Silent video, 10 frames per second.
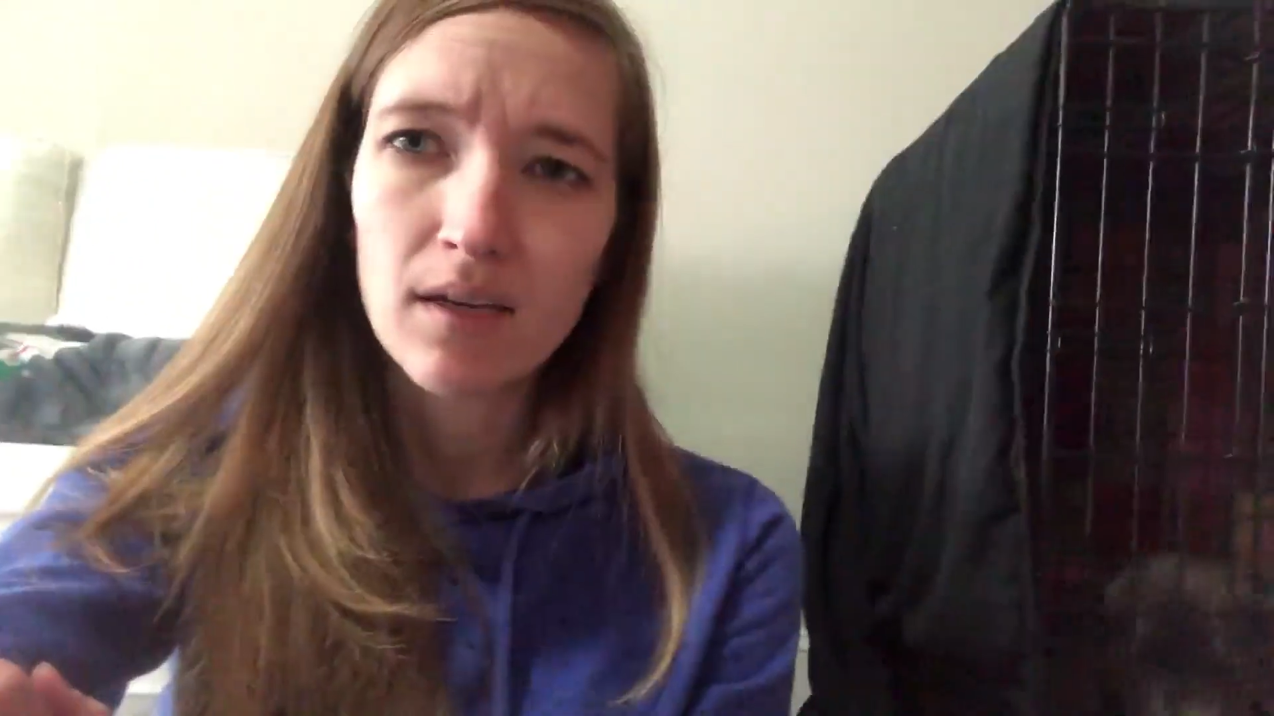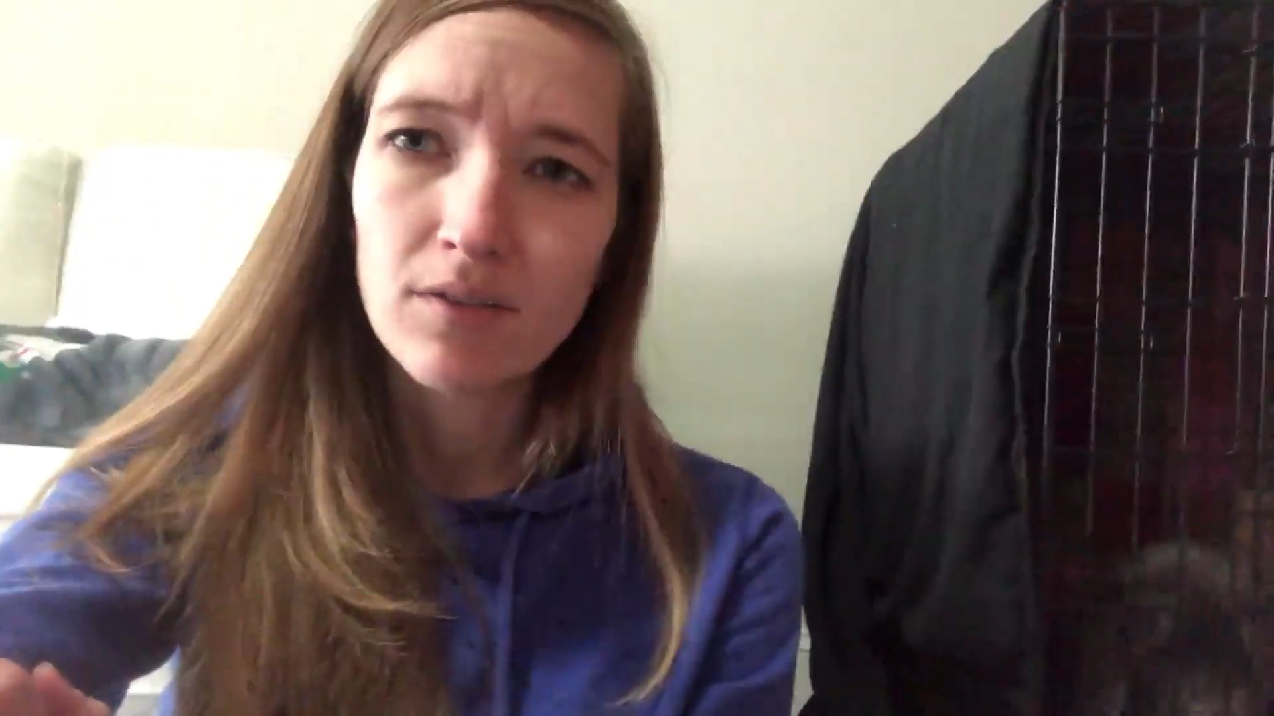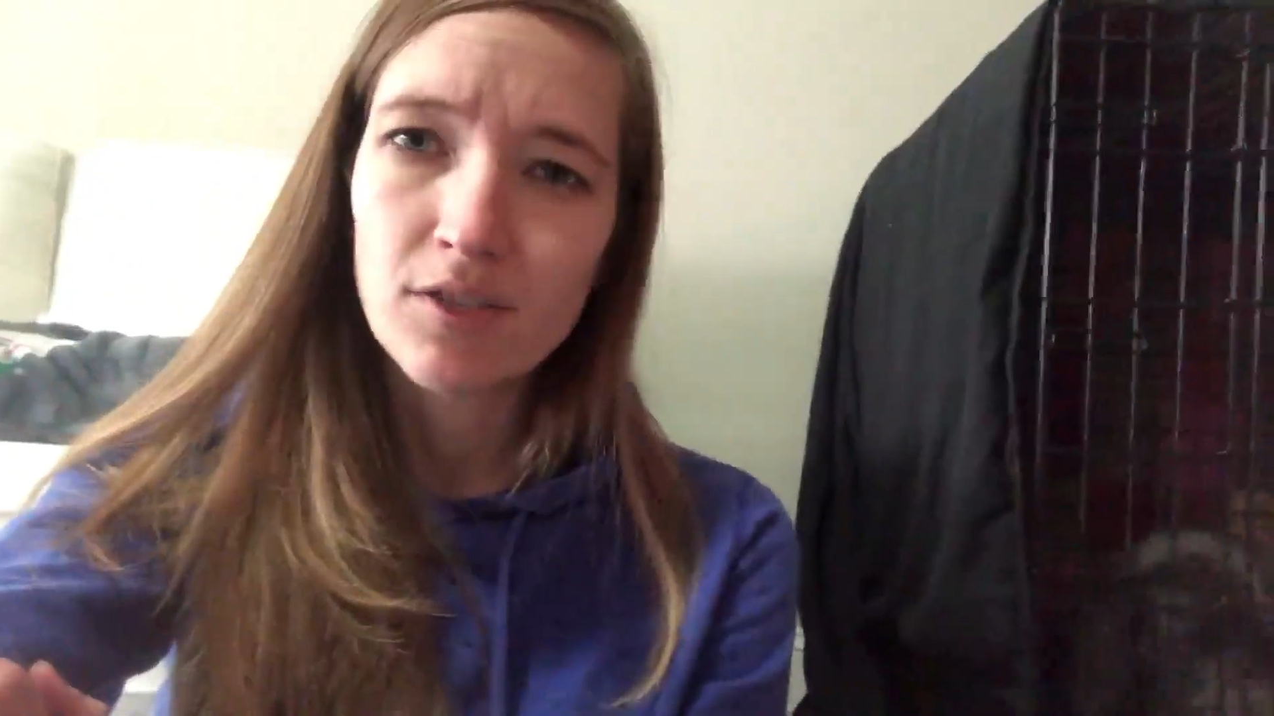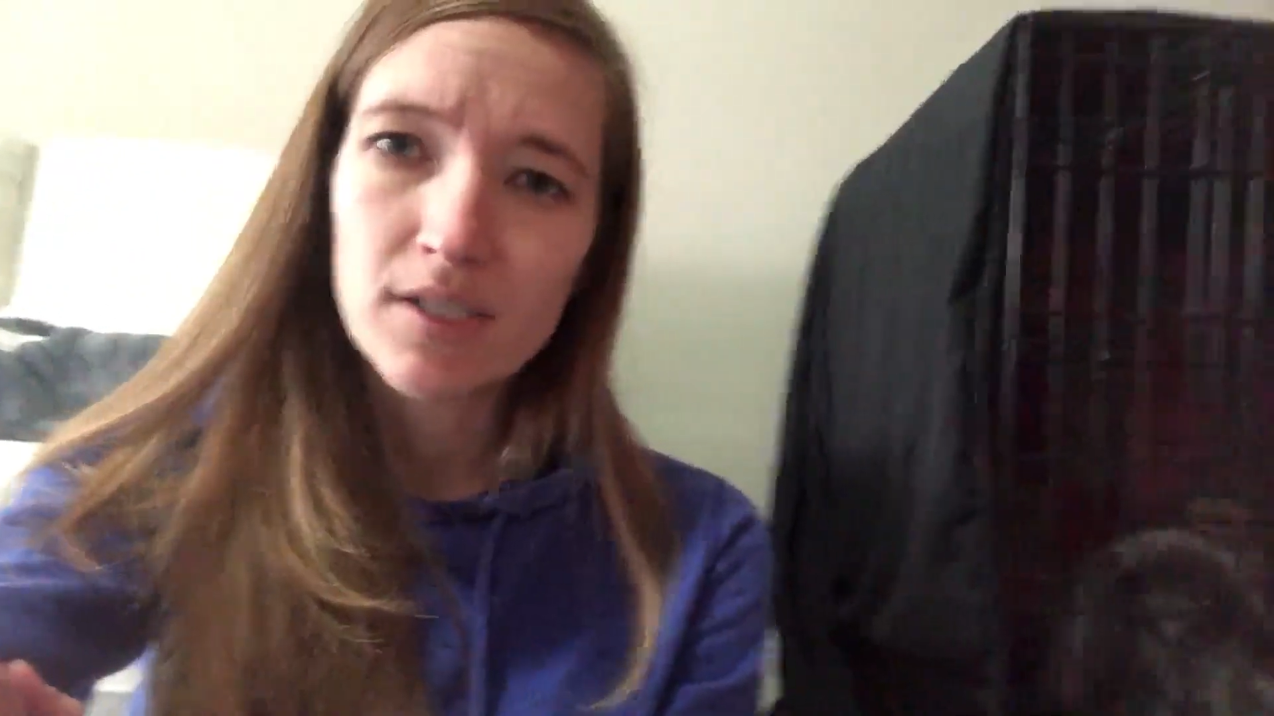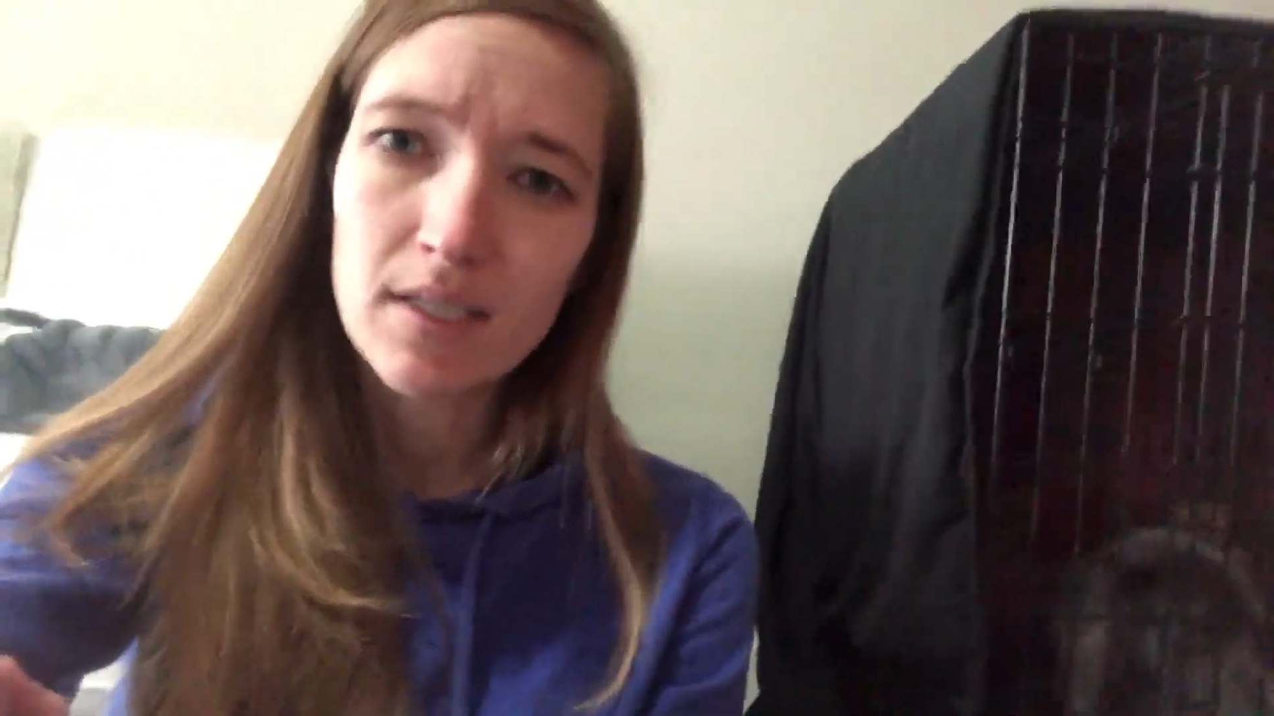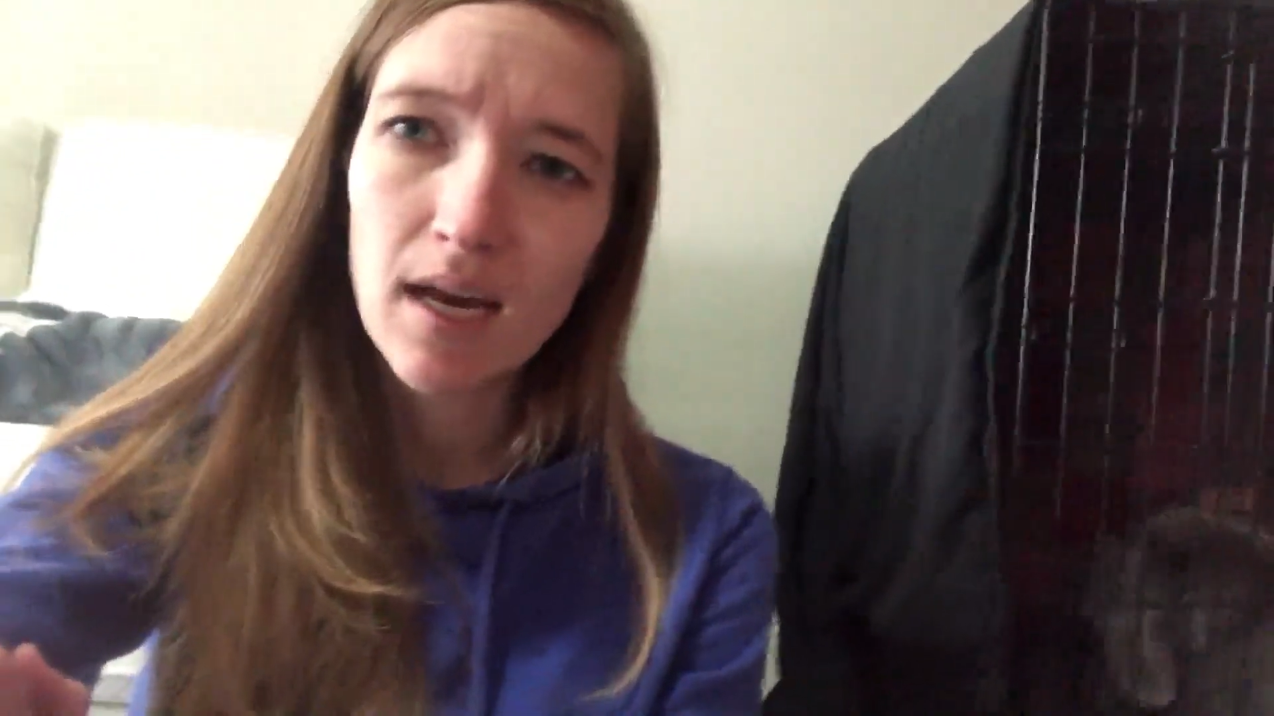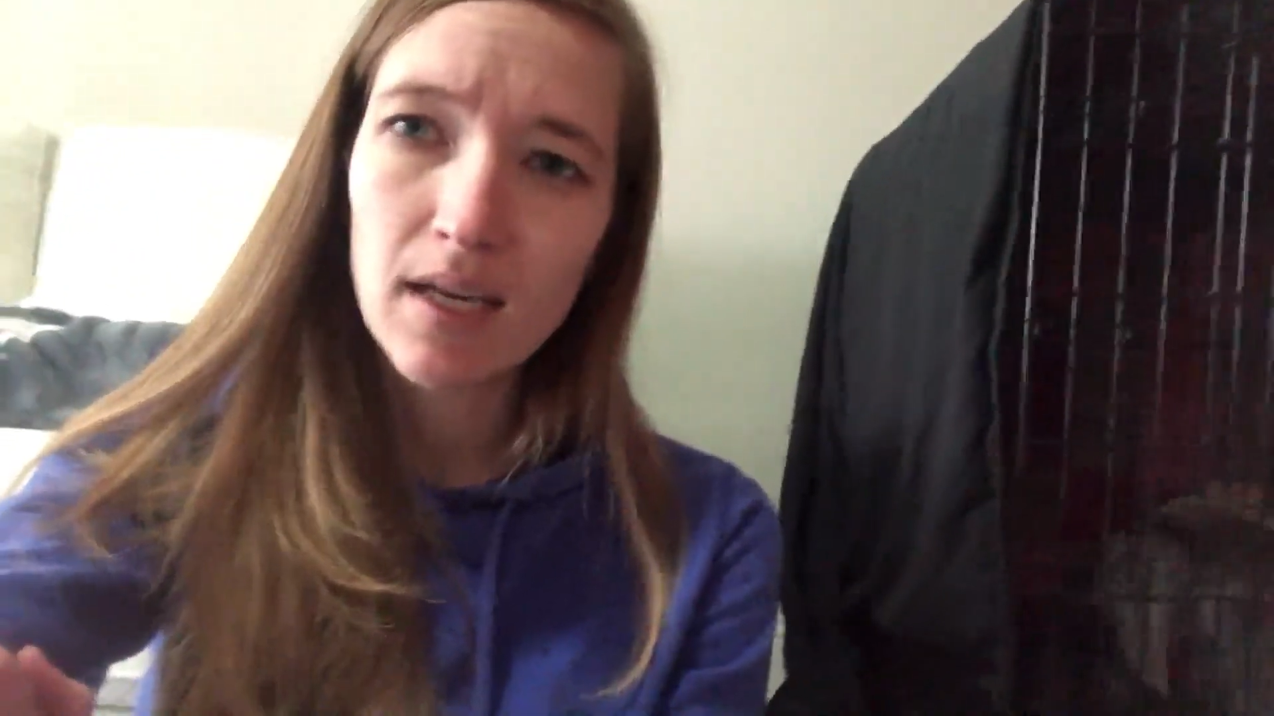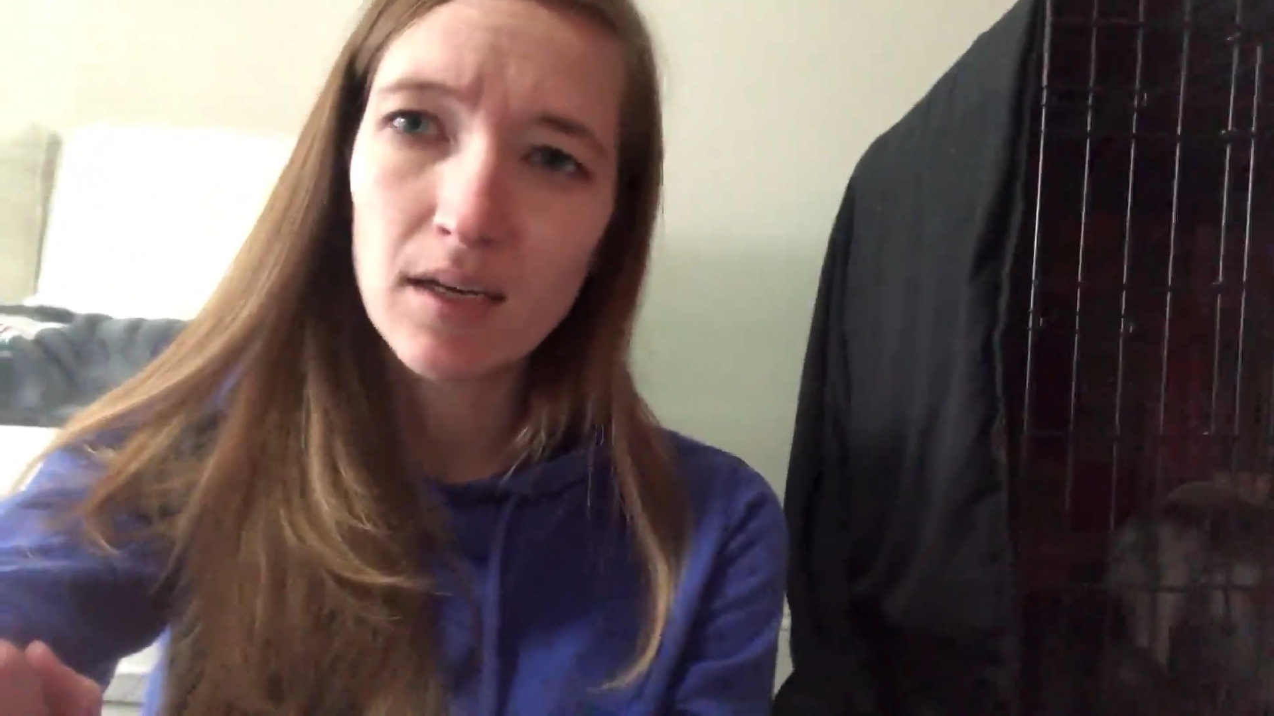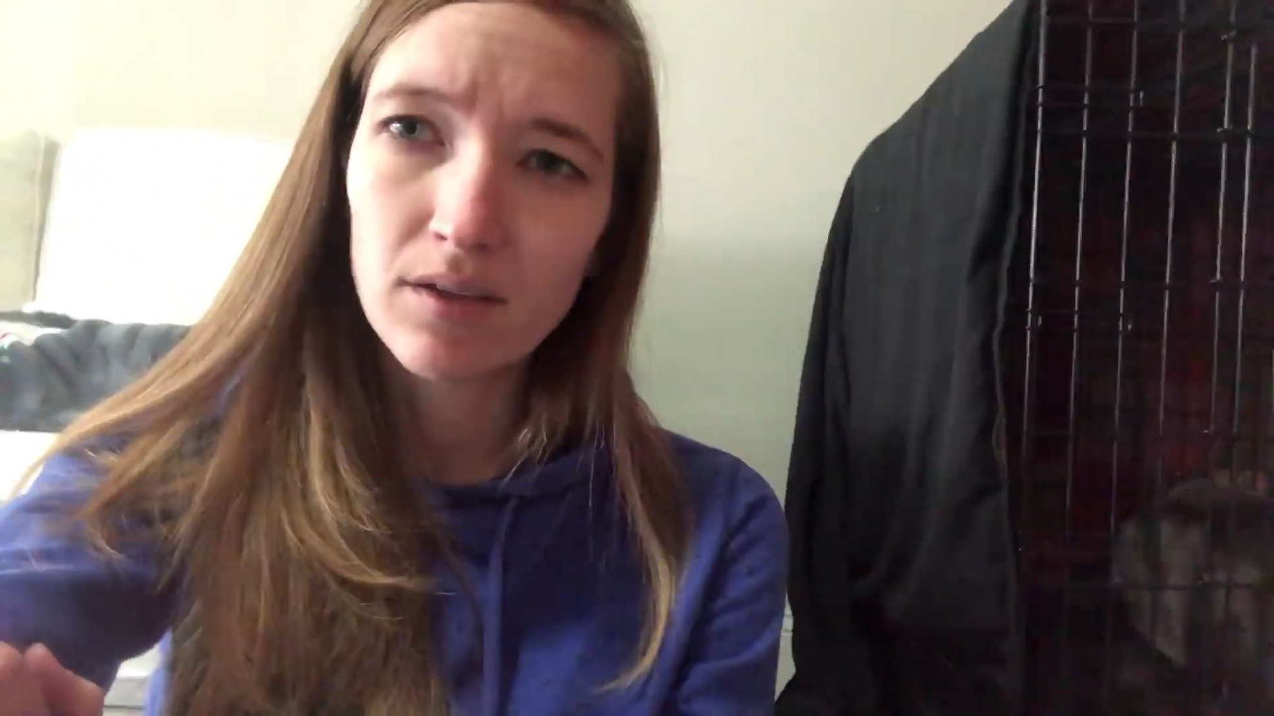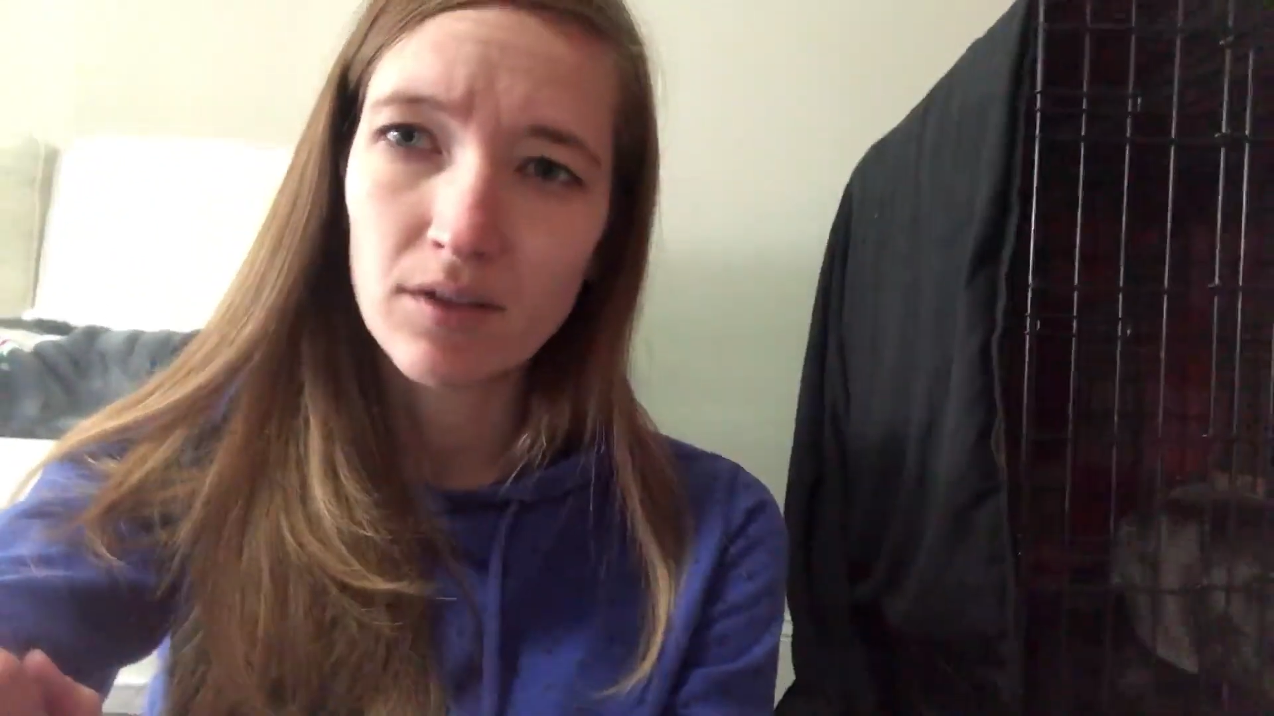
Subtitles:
now she's hiding